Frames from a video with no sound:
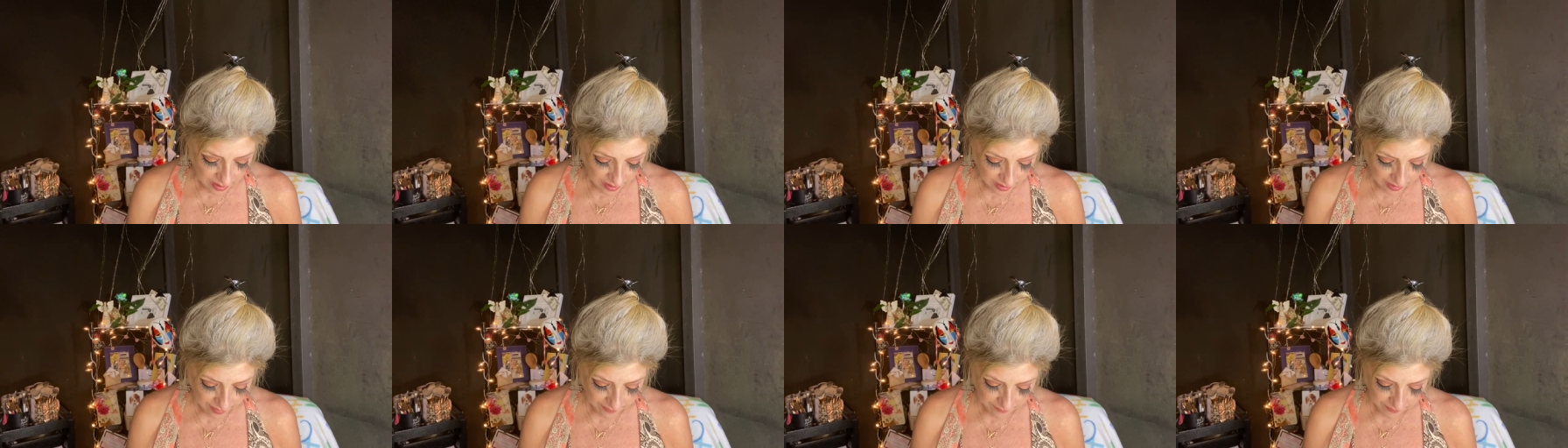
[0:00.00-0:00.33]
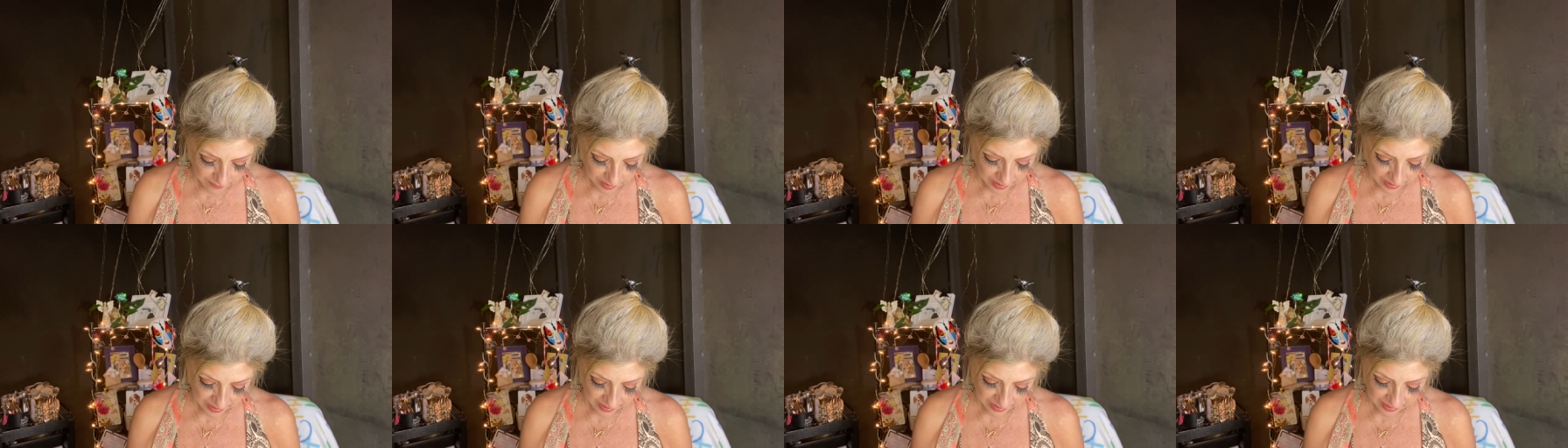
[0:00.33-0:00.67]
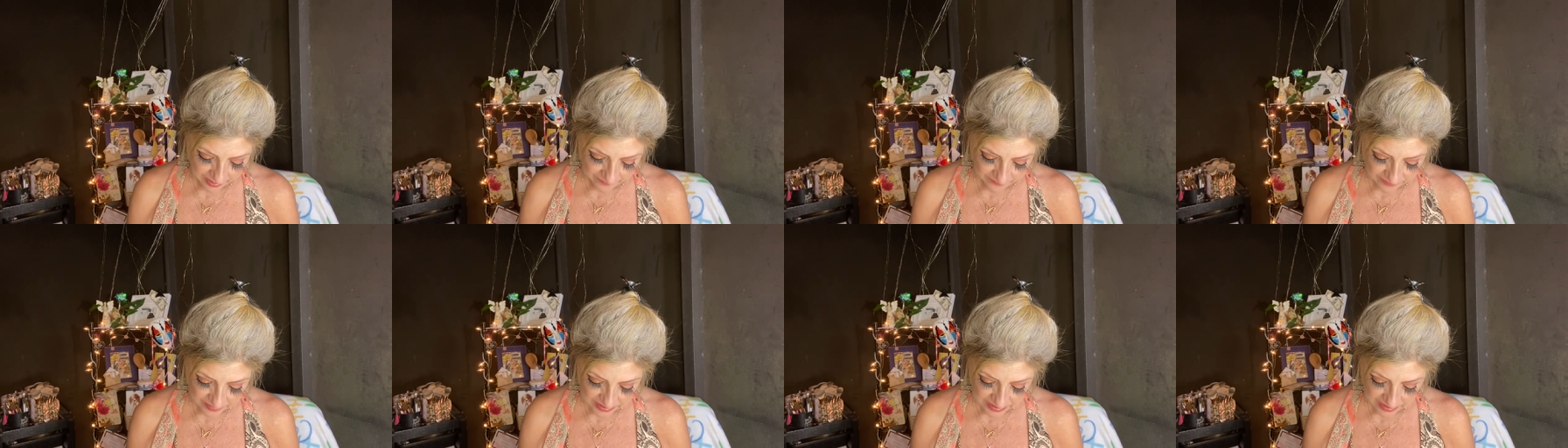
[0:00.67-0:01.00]
I might
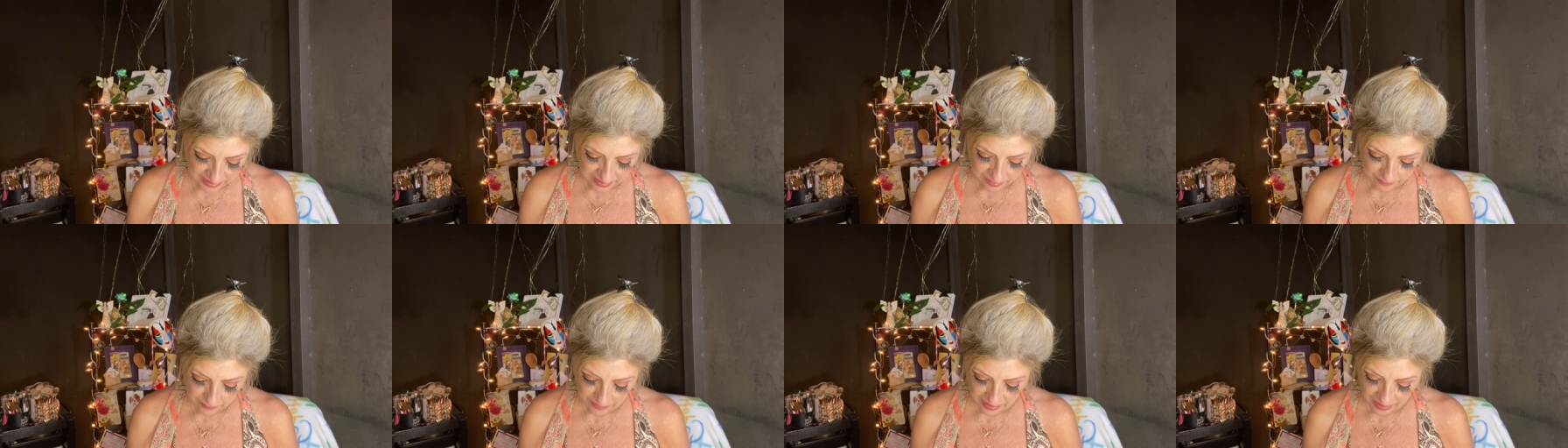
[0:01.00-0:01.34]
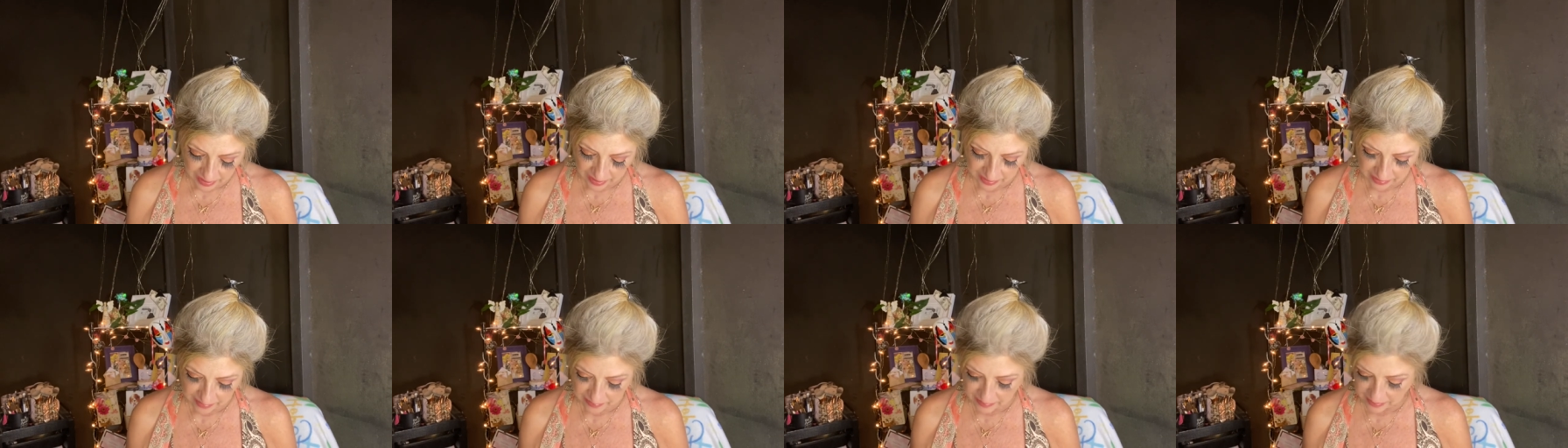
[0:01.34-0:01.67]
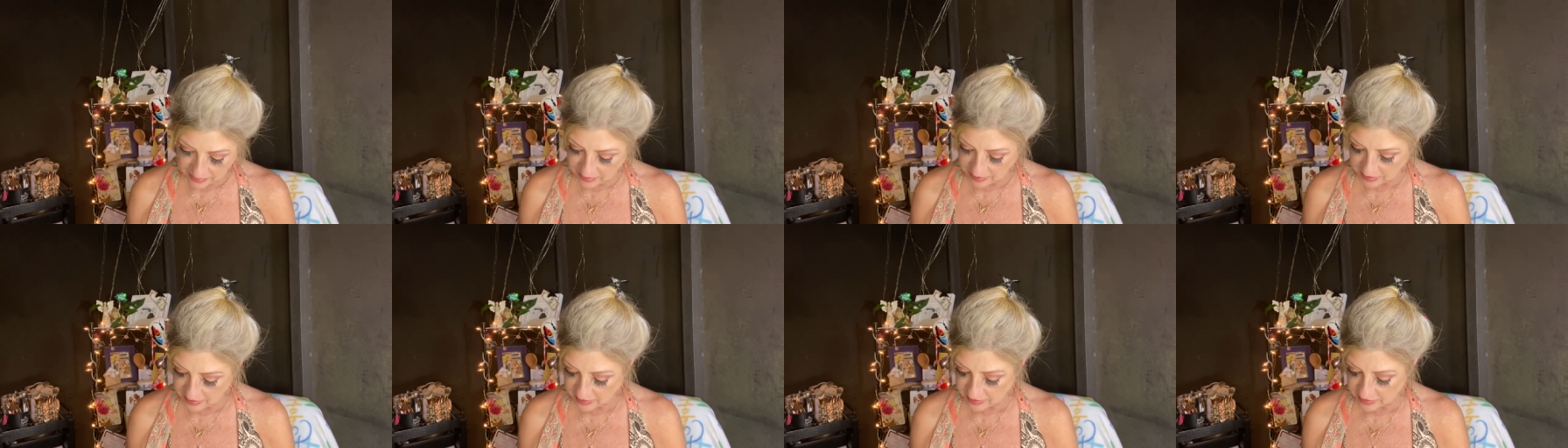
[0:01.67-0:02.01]
have to take them out of the
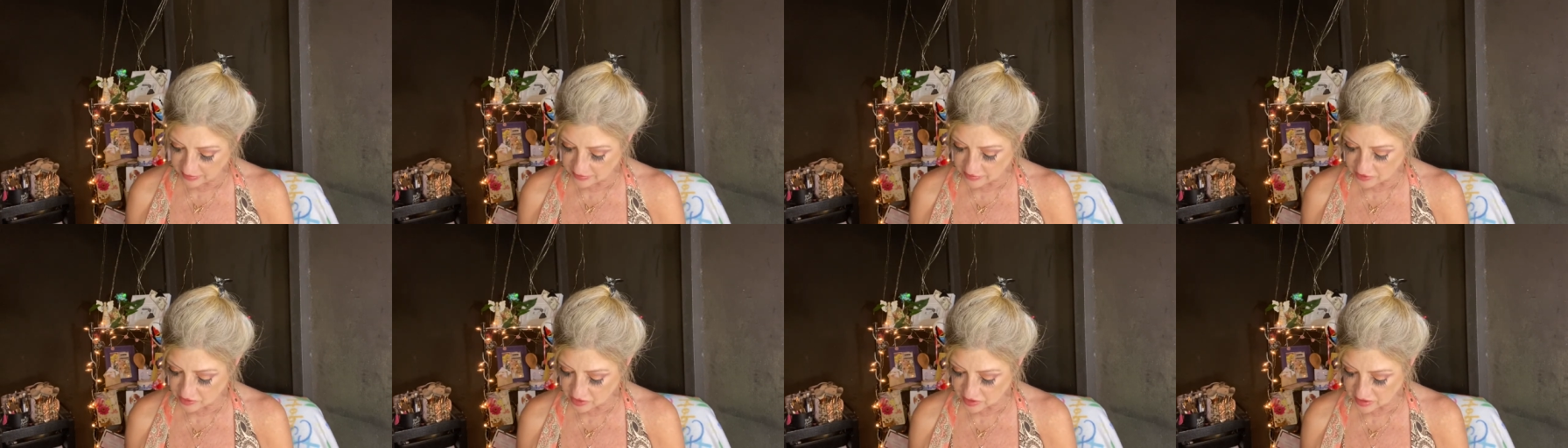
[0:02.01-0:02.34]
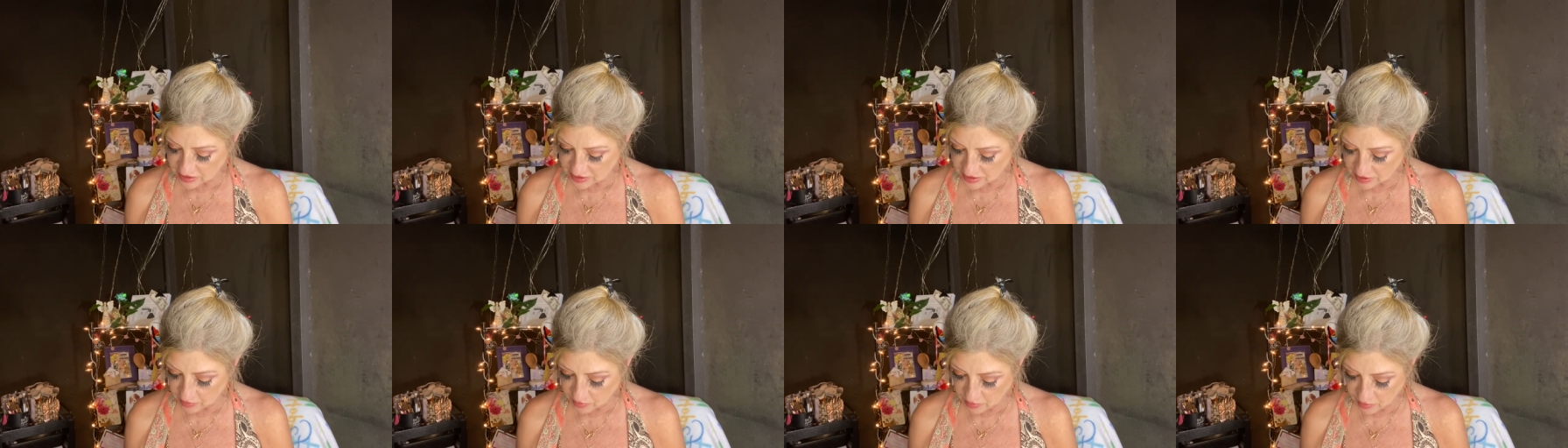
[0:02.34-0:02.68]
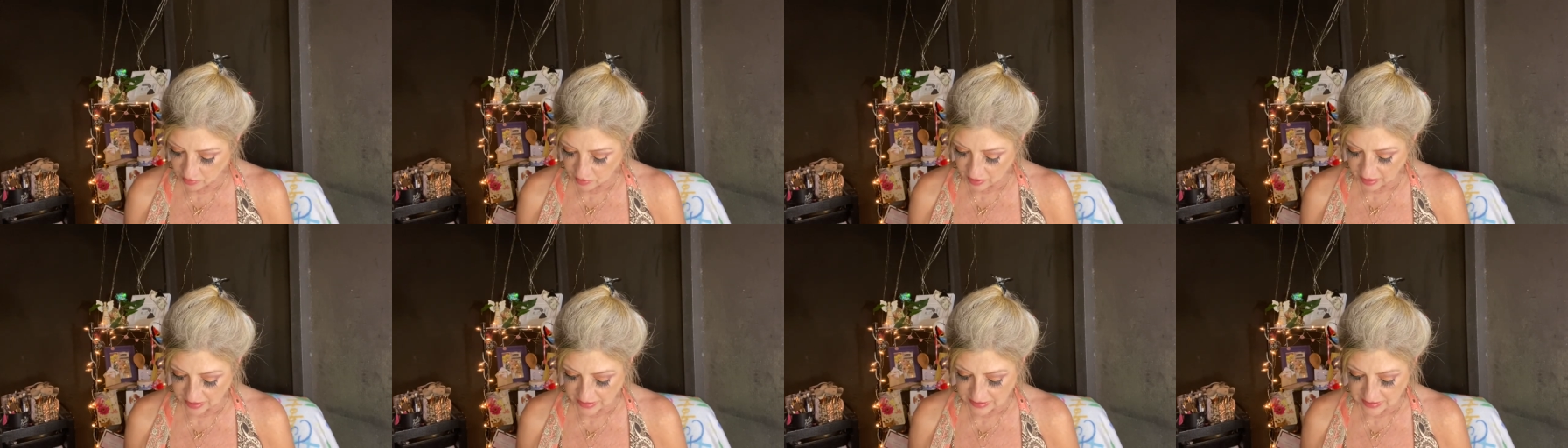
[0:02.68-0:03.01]
case just so you
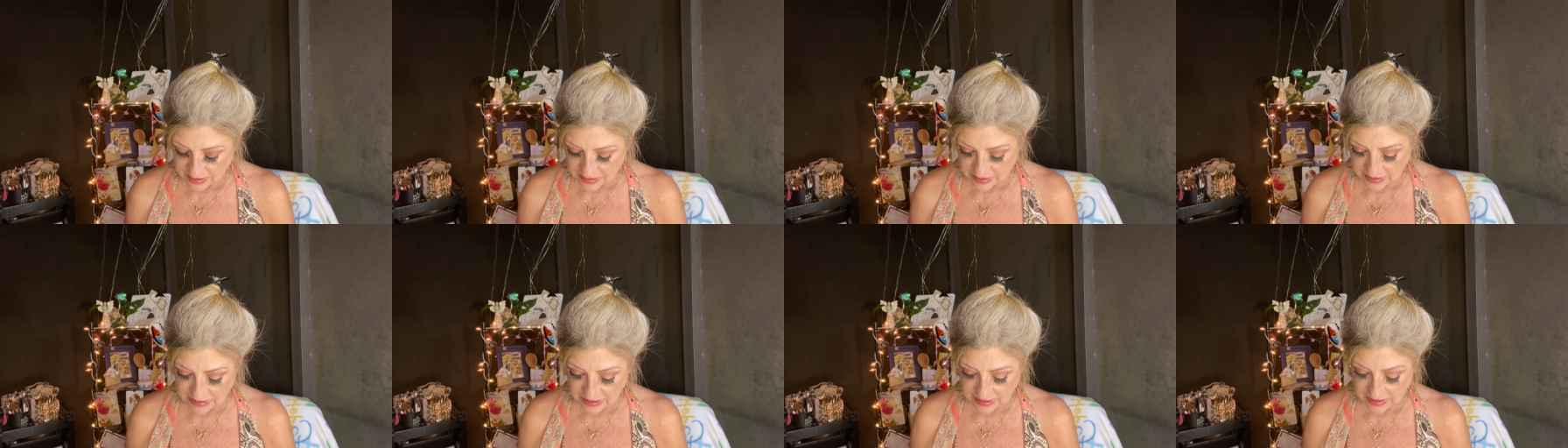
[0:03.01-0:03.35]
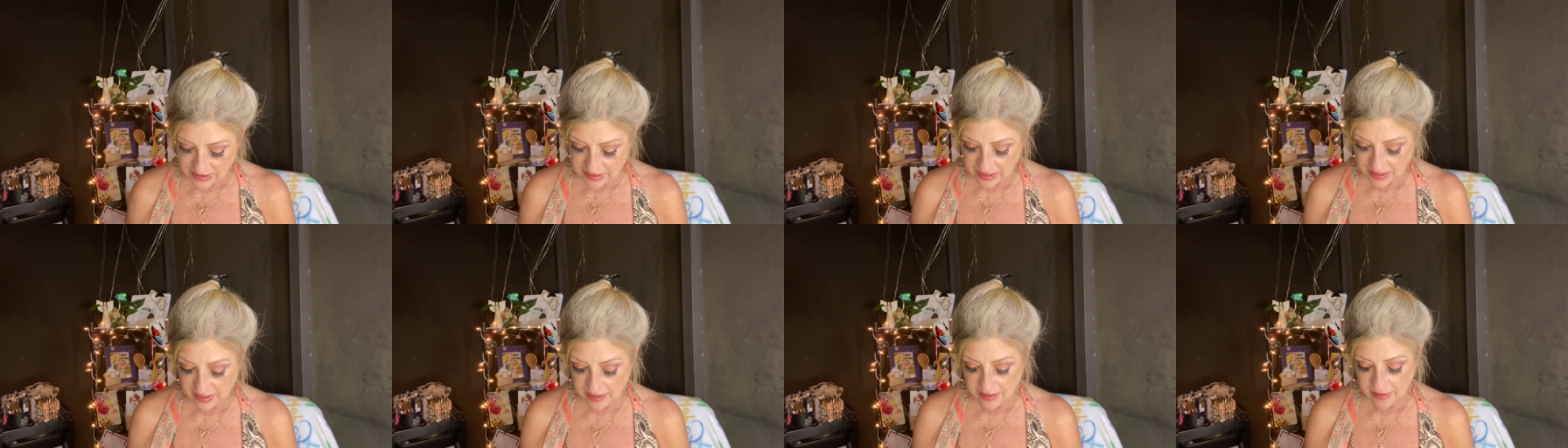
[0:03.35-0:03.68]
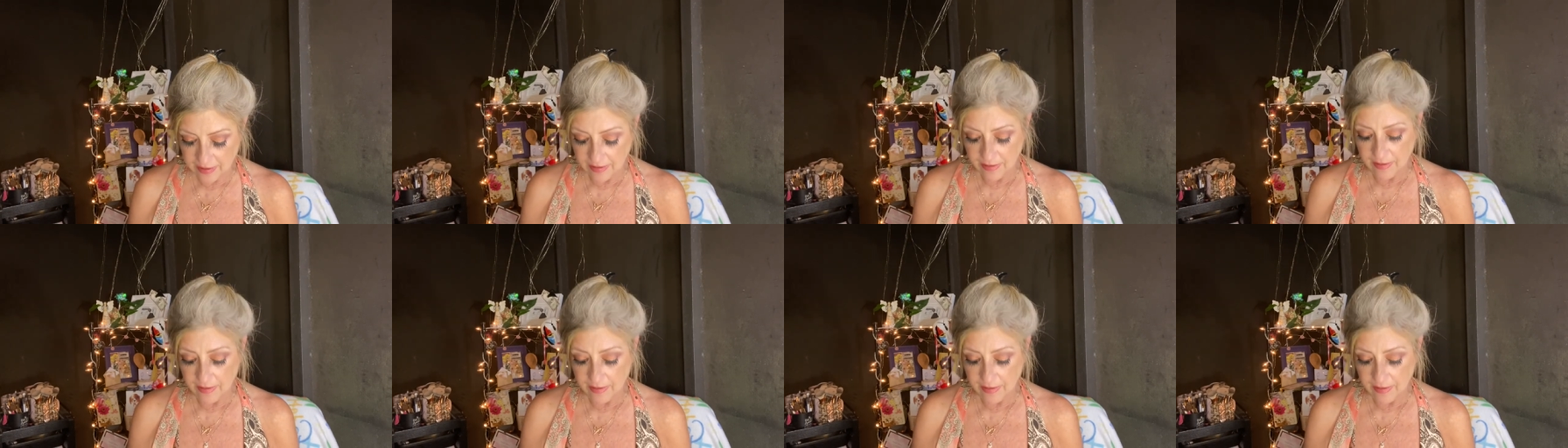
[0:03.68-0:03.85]
guys can see.